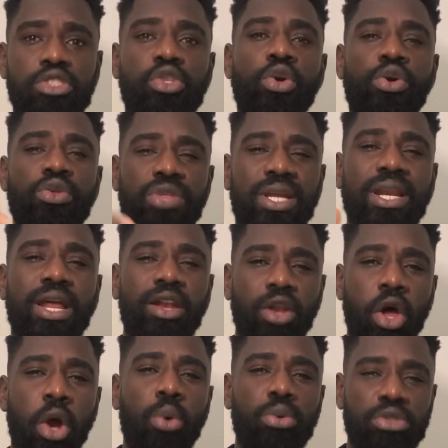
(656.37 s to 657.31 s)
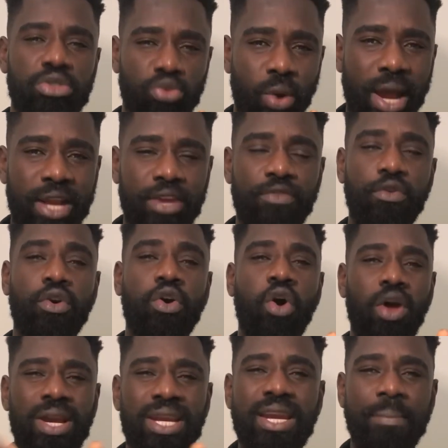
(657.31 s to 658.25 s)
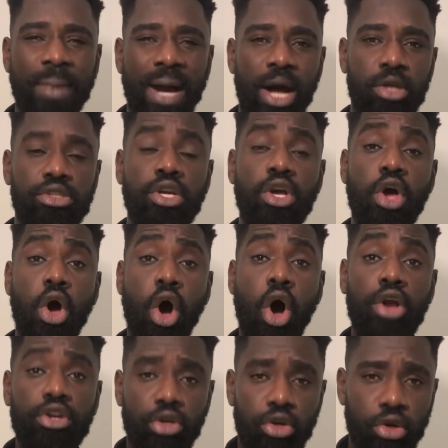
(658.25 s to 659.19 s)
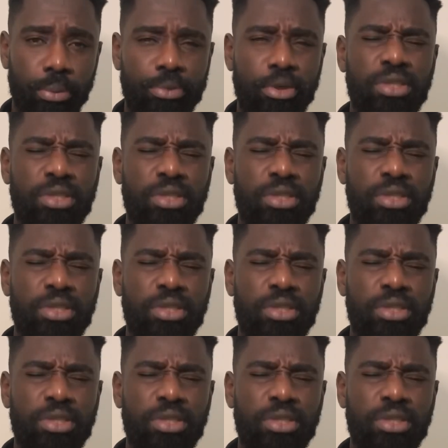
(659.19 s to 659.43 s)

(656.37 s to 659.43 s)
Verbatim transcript: Do you think that Laura was right for calling them out on the group?